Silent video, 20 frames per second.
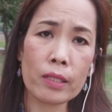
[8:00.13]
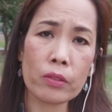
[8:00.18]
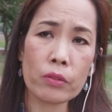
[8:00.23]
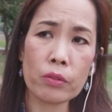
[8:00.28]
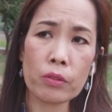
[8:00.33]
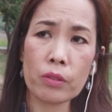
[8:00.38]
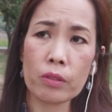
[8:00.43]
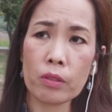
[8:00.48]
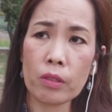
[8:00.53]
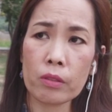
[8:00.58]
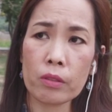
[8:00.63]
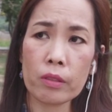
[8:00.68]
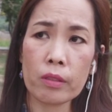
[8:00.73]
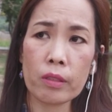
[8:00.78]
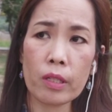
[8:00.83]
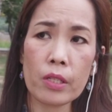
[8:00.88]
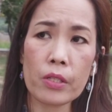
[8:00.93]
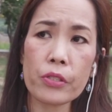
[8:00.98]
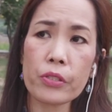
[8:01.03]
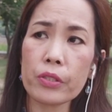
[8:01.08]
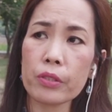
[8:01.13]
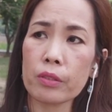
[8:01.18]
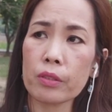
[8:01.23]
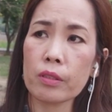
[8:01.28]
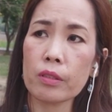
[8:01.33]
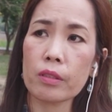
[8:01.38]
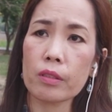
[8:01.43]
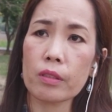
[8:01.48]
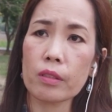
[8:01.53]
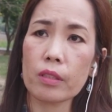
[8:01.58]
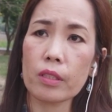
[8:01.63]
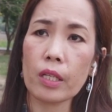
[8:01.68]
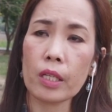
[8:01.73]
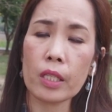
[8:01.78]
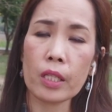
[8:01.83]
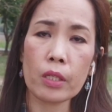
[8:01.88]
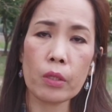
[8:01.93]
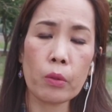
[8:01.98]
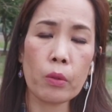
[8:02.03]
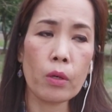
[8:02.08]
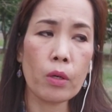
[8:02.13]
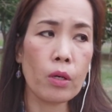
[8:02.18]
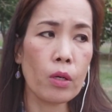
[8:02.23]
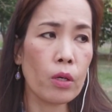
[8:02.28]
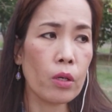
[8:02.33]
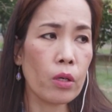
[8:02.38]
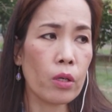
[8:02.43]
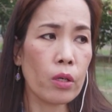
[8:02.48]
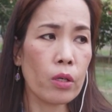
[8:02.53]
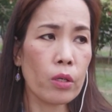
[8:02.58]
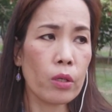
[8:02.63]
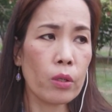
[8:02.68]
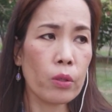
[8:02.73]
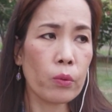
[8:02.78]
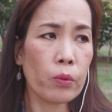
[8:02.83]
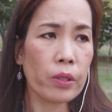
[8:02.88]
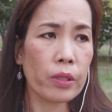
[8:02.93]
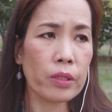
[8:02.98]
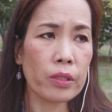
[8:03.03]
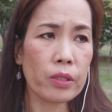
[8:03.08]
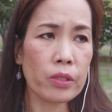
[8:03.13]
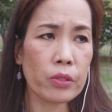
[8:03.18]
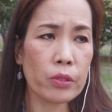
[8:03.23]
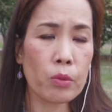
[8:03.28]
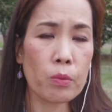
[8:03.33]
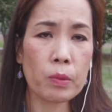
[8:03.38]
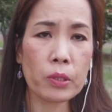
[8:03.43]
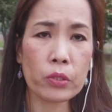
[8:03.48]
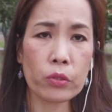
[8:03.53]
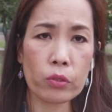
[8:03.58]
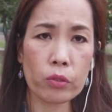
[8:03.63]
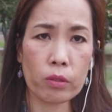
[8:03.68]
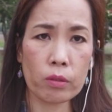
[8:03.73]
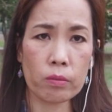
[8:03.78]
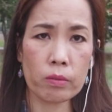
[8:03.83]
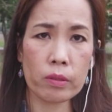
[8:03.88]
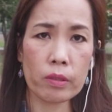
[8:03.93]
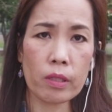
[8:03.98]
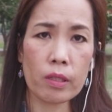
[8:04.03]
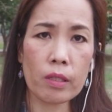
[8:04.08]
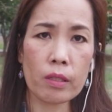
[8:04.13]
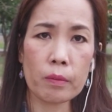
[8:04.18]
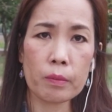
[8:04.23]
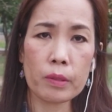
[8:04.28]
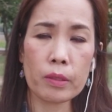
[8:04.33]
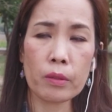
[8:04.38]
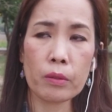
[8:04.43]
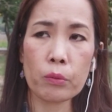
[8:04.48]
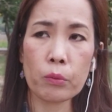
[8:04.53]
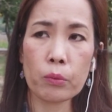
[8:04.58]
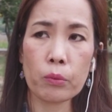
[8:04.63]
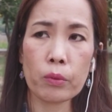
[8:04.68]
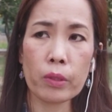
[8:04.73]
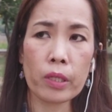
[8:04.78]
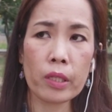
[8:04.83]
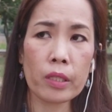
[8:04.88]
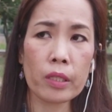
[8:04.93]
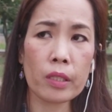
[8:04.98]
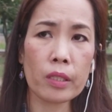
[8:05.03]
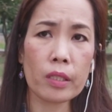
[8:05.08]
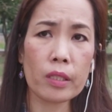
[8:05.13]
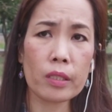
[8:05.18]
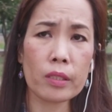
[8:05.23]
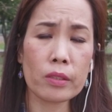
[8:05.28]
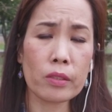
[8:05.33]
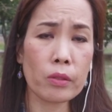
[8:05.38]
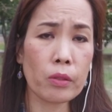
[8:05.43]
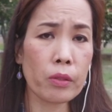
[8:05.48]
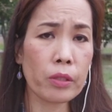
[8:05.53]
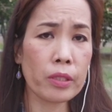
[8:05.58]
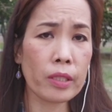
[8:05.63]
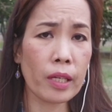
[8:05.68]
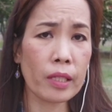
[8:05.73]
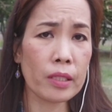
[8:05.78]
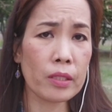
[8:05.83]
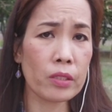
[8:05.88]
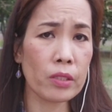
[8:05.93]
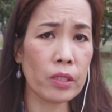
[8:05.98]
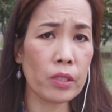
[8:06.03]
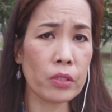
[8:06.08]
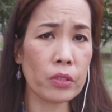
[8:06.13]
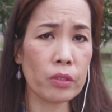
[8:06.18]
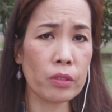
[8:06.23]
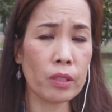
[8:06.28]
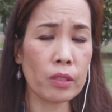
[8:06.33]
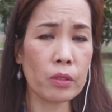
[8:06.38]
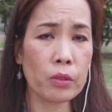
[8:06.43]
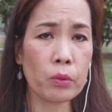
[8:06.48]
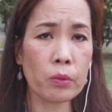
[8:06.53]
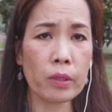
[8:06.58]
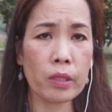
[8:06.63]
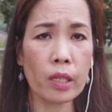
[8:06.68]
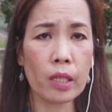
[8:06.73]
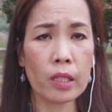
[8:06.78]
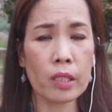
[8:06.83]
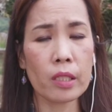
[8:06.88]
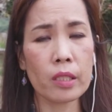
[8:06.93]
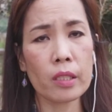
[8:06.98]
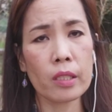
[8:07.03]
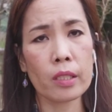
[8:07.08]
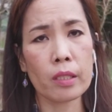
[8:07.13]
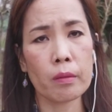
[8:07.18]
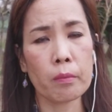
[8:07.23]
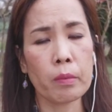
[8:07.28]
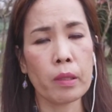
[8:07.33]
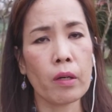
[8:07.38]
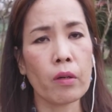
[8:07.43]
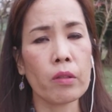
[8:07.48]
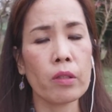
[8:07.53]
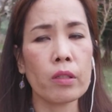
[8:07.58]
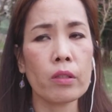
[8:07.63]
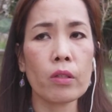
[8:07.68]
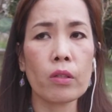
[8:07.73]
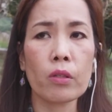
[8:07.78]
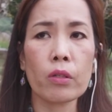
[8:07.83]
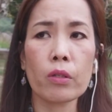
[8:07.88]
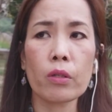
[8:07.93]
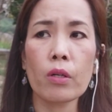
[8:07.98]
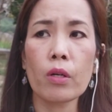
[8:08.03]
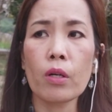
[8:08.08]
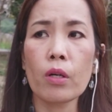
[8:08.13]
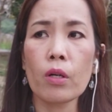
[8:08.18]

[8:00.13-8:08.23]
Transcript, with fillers: into the congregation? And uh, why are there so much cover-ups? And why is the organization not doing anything about it? Or